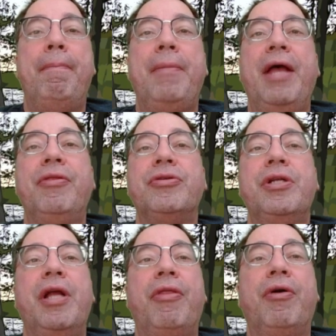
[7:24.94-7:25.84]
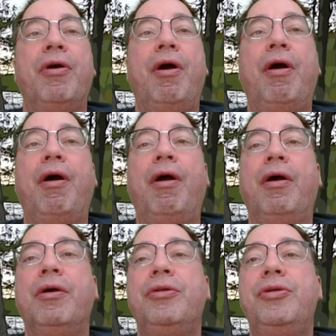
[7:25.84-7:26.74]
And there's another
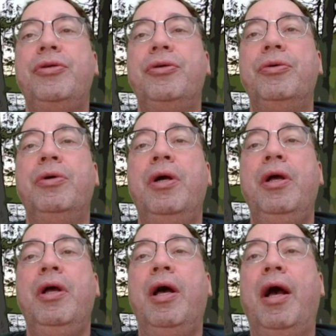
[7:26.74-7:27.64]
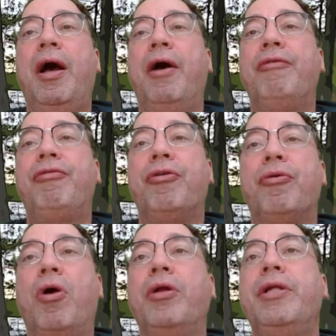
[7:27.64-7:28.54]
R2
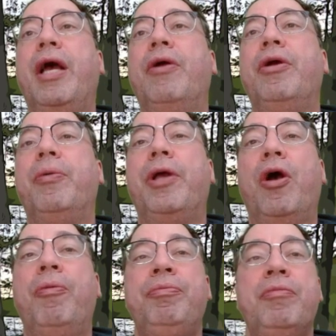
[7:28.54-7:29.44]
further on down. Here we go.